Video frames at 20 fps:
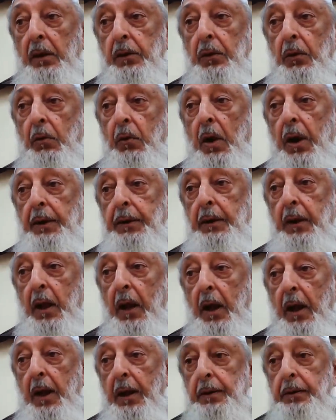the one
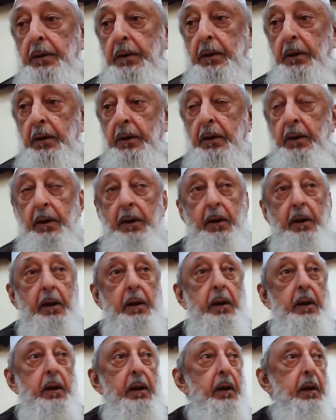God,
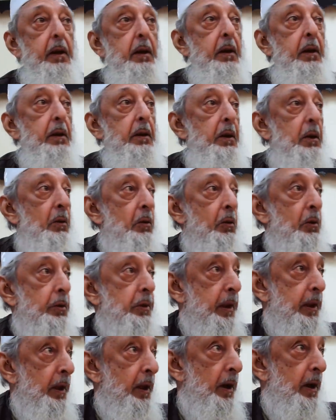the
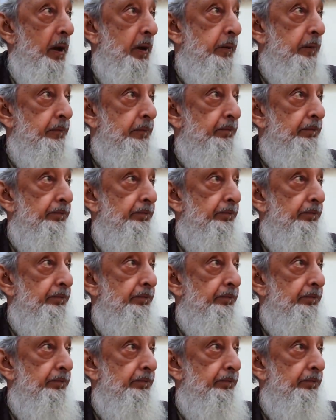only God,